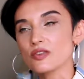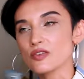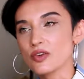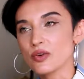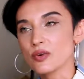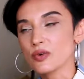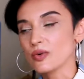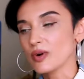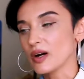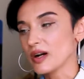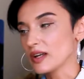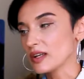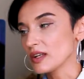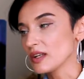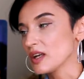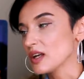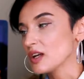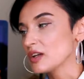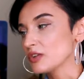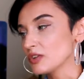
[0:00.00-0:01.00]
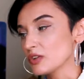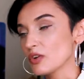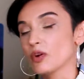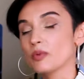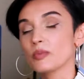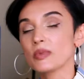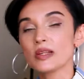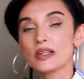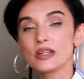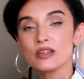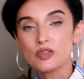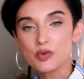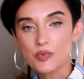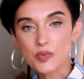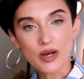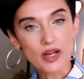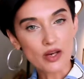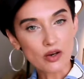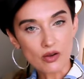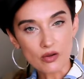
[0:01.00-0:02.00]
So I normally
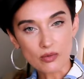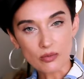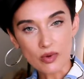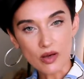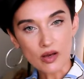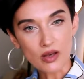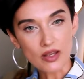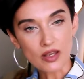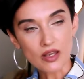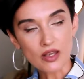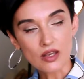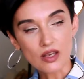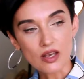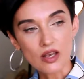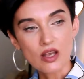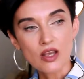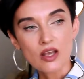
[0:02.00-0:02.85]
spray it on my